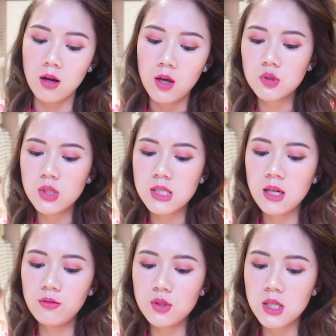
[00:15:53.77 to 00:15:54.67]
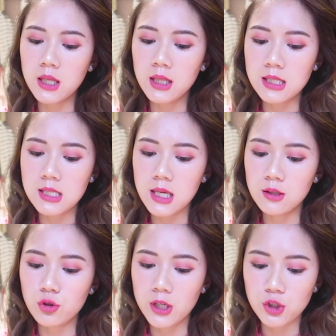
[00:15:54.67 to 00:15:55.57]
So instead of using like, let's say a
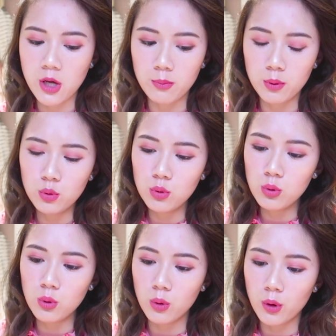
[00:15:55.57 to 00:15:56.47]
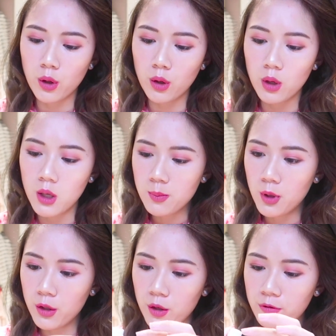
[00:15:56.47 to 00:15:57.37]
dry shampoo or some
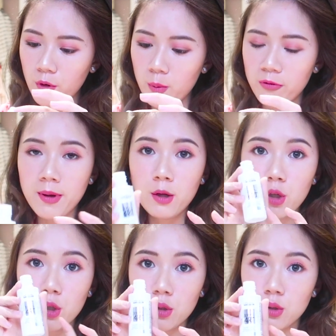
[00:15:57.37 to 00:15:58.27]
other form of powder,